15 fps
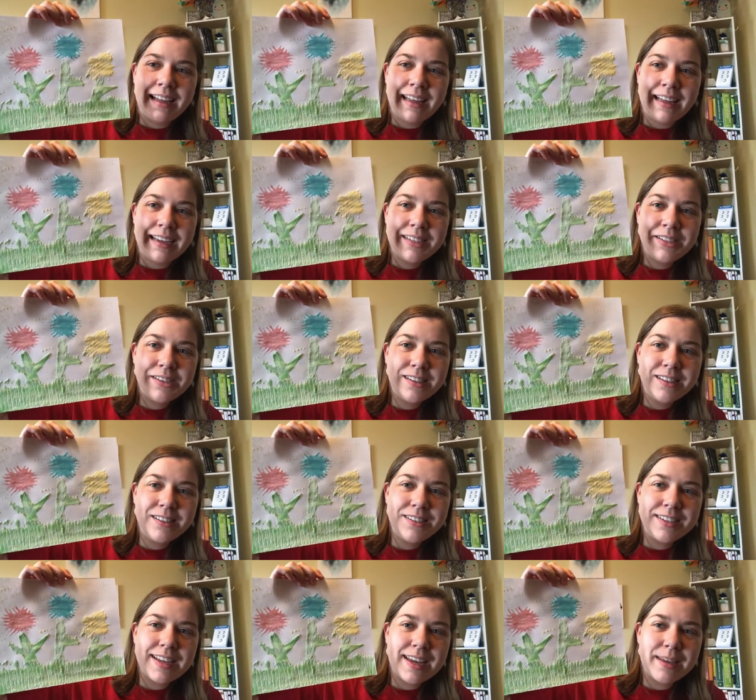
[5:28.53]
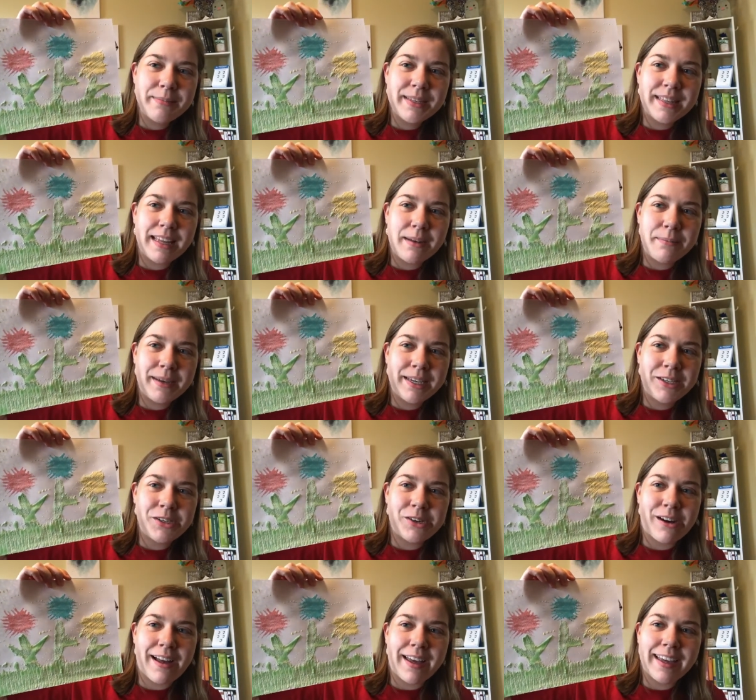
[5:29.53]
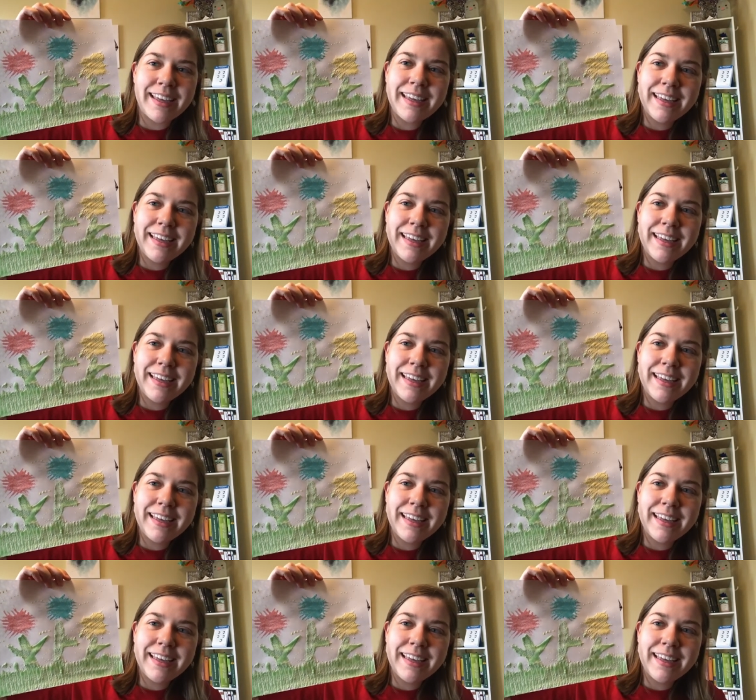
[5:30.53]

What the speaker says: I took a little time and let mine dry.